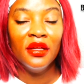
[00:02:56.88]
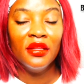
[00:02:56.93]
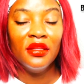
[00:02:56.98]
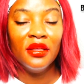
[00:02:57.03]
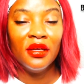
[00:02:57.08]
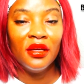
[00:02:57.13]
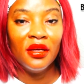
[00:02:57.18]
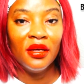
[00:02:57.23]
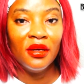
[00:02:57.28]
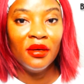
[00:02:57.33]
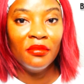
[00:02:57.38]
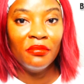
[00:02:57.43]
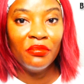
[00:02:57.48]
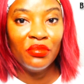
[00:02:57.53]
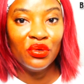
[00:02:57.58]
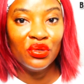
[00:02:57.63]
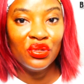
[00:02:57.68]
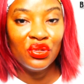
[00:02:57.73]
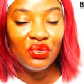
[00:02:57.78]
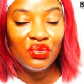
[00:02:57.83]
the
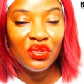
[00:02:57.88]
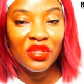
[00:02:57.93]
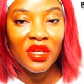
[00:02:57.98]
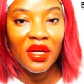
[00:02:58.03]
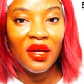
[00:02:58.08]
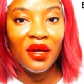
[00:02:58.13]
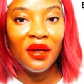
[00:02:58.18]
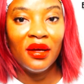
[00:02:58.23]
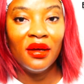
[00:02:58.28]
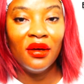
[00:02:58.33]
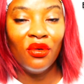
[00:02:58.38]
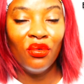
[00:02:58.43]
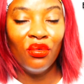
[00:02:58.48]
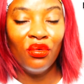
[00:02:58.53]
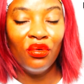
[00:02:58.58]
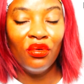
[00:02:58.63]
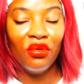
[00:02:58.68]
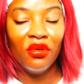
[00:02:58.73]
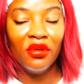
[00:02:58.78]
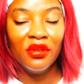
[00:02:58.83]
producer
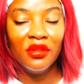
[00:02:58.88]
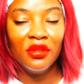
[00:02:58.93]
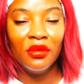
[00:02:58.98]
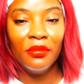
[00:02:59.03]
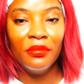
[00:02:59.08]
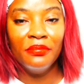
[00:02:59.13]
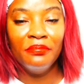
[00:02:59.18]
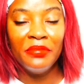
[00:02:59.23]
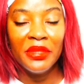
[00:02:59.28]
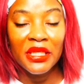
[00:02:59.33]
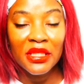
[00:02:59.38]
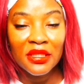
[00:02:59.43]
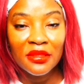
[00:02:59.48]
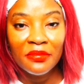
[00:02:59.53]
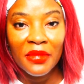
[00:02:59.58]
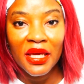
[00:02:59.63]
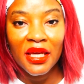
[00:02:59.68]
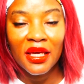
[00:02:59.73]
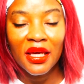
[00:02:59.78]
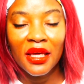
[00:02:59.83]
or the beat
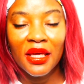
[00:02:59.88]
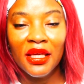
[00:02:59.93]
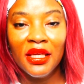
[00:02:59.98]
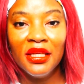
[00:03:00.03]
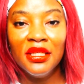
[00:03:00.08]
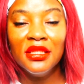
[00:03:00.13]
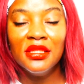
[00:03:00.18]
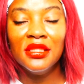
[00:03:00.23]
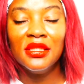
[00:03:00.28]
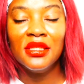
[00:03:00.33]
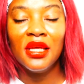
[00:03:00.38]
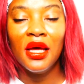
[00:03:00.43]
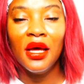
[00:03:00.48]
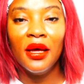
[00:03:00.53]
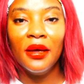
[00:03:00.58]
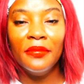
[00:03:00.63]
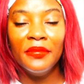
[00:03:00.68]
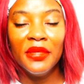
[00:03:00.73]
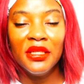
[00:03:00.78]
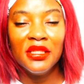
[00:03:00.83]
maker is,
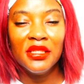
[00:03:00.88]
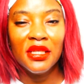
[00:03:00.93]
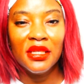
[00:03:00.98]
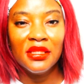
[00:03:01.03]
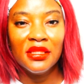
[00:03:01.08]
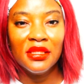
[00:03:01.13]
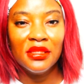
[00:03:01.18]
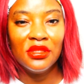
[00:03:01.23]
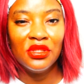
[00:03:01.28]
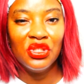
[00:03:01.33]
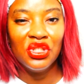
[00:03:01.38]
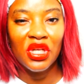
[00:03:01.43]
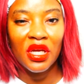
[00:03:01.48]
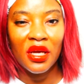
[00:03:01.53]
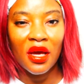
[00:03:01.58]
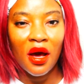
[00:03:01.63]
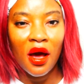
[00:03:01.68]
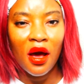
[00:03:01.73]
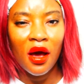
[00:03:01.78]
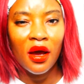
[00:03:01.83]
it says it's
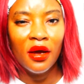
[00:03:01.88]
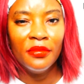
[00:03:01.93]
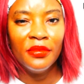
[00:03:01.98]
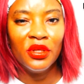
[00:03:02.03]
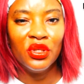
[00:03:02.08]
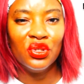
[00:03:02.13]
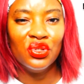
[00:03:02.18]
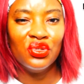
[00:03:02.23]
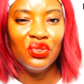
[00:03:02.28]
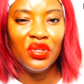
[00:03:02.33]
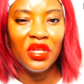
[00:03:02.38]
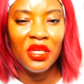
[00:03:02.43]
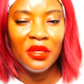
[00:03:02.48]
JR because you